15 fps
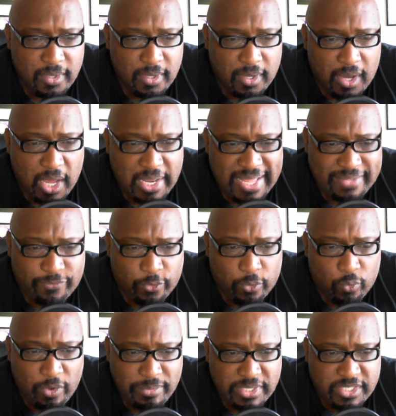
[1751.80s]
I like for
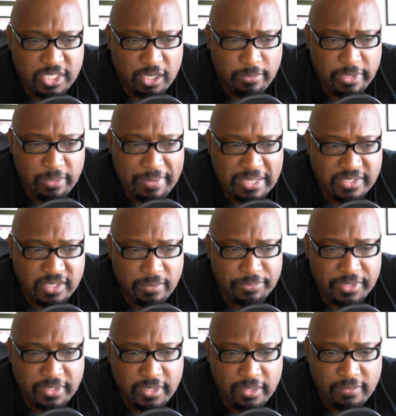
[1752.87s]
women to tell me about
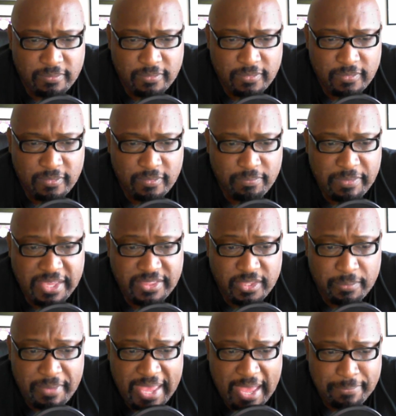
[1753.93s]
something that made
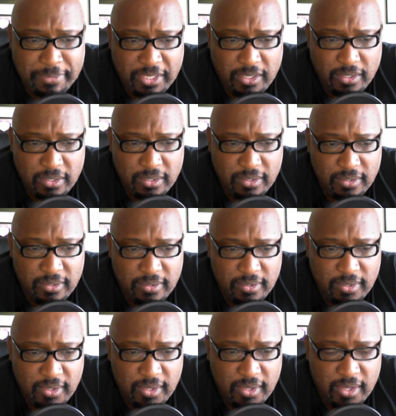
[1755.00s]
them happy,
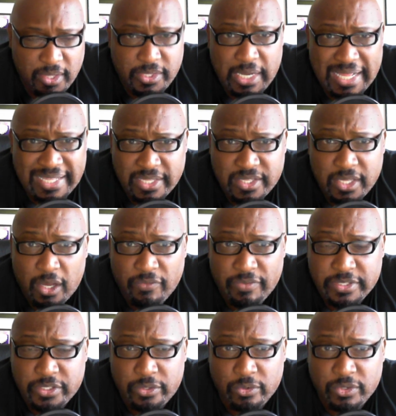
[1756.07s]
and then I like to delve
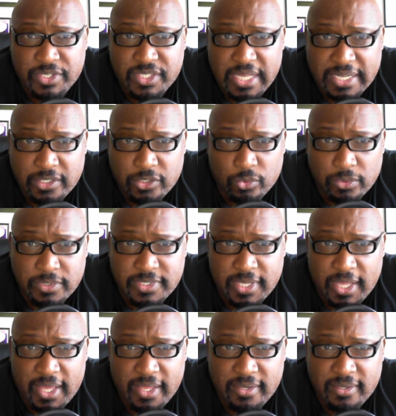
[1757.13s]
into their sexual
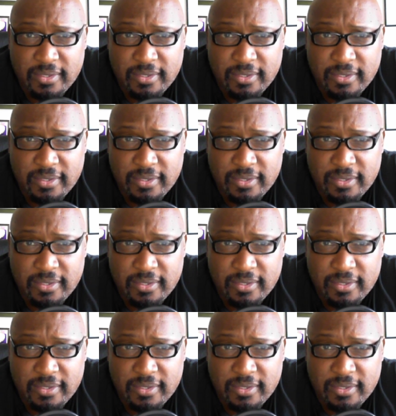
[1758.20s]
side.